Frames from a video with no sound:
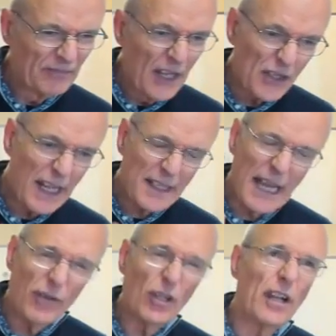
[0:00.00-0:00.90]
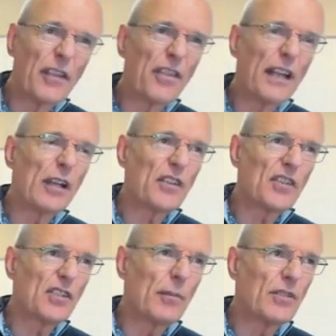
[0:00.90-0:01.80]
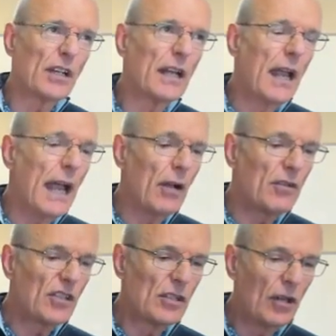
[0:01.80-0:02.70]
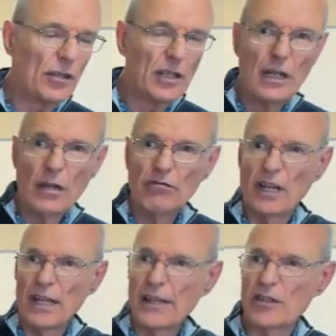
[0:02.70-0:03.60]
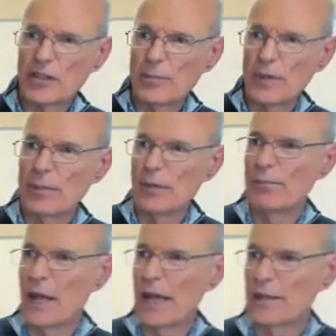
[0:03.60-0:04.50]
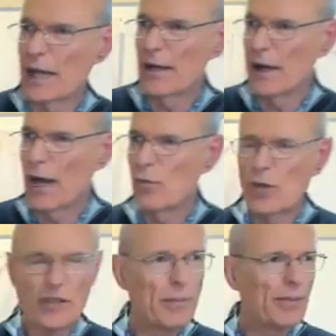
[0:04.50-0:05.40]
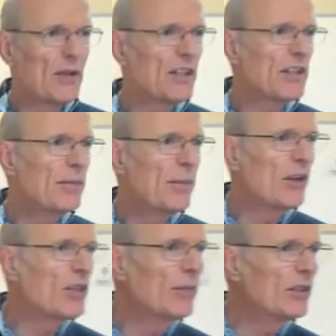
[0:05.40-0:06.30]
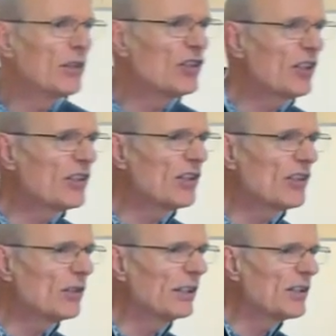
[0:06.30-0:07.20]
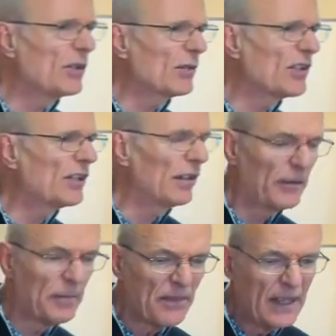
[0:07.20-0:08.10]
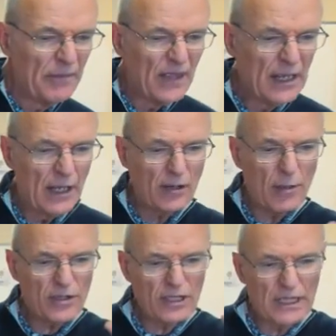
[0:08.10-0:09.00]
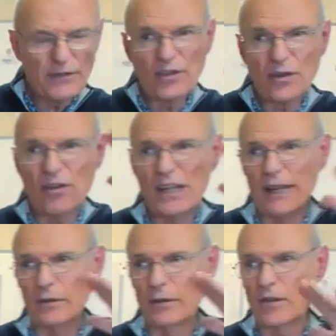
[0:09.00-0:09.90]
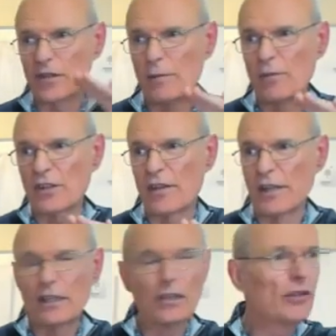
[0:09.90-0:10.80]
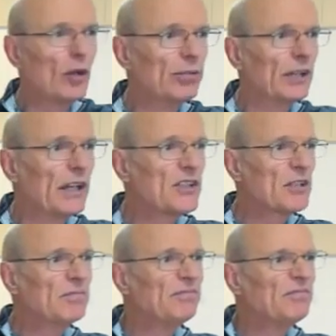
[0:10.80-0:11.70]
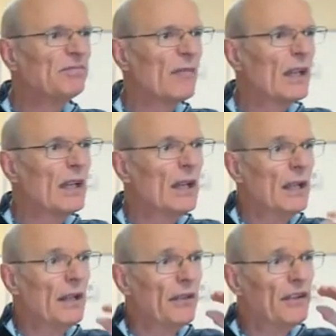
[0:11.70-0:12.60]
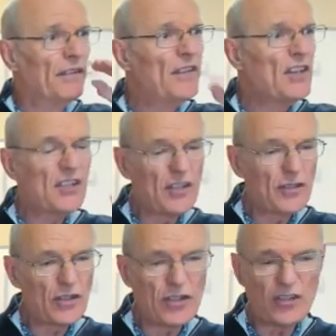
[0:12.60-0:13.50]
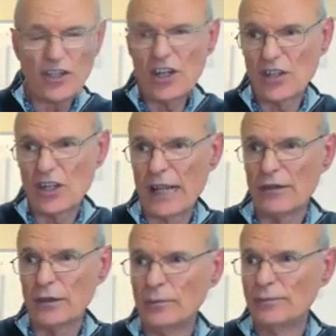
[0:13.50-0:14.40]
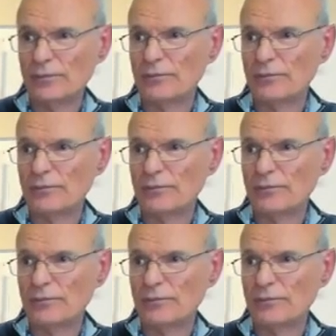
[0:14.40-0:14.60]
So let's have a look and think of the subject. How does God relate to people, and what's the process of punishment and justice and all this sort of stuff? So I want to give you three levels in which I think God operates. The first is the strategic level,